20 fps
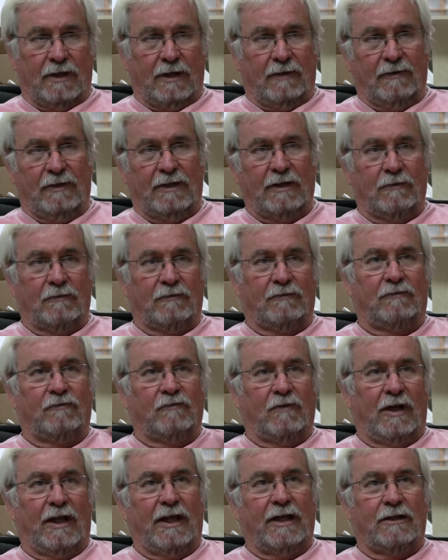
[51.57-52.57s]
everything
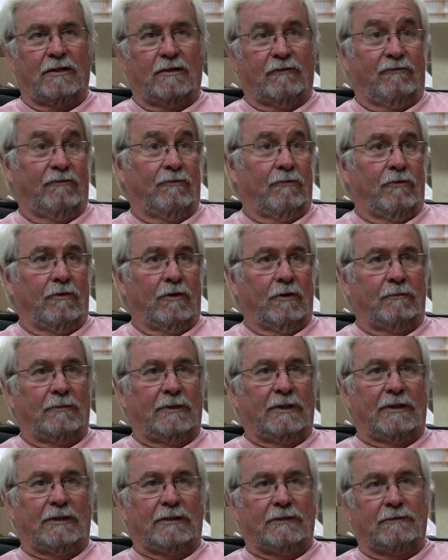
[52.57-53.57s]
related to form
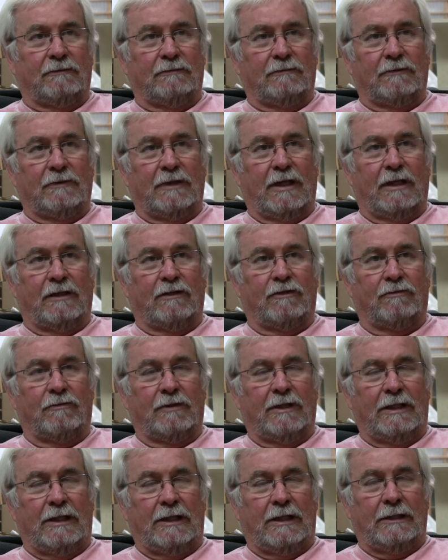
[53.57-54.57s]
and
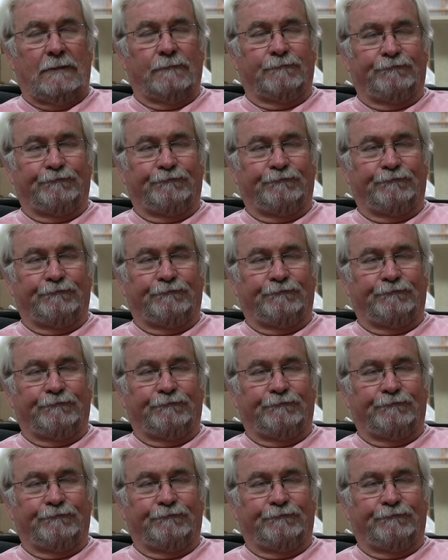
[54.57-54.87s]
3D.